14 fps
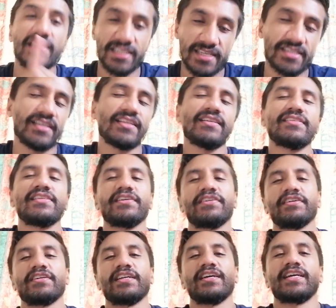Yes, I did say
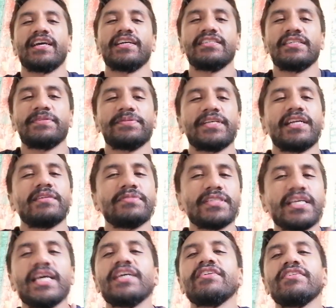Kokonut Catchups, and I'm
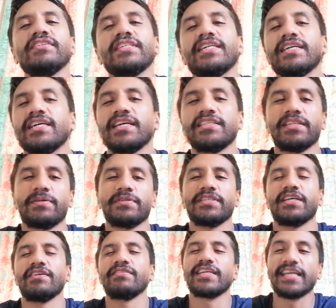saying Kokonut Catchups
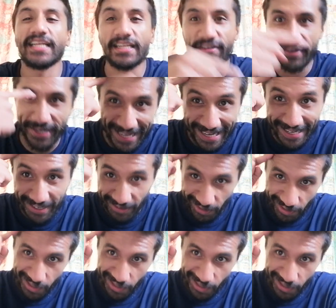so it'll get in your head.